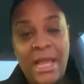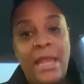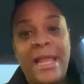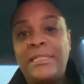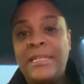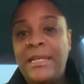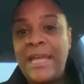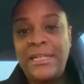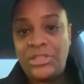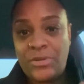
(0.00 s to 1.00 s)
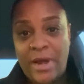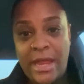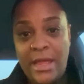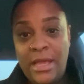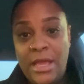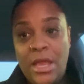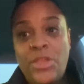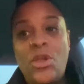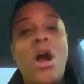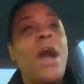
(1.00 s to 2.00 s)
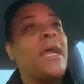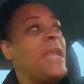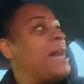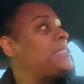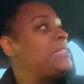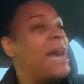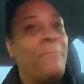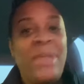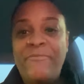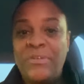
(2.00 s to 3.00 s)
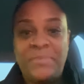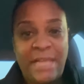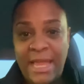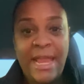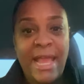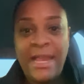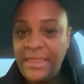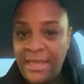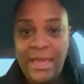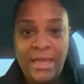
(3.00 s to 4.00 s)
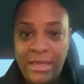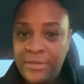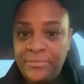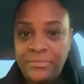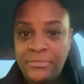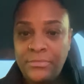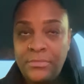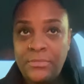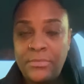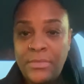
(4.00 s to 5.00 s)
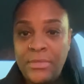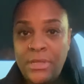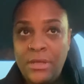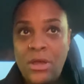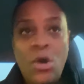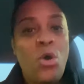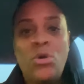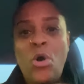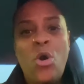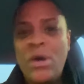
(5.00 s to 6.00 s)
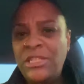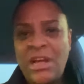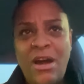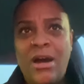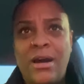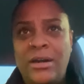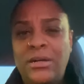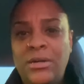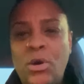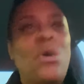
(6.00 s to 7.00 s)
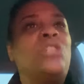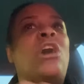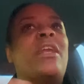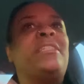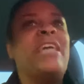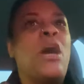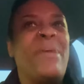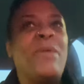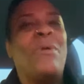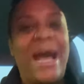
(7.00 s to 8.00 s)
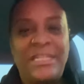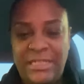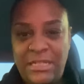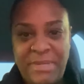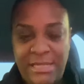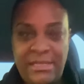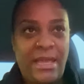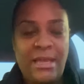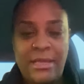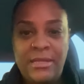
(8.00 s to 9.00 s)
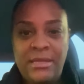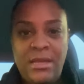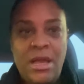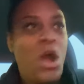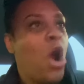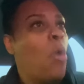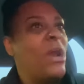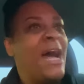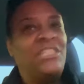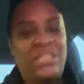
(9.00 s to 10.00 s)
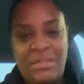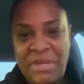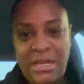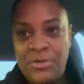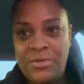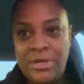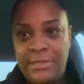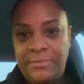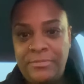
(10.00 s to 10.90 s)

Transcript: Let's get that straight. Y'all cannot stop me from saying anything. Who is y'all? Who is y'all to tell me what I shouldn't be saying? Or what I shouldn't be doing?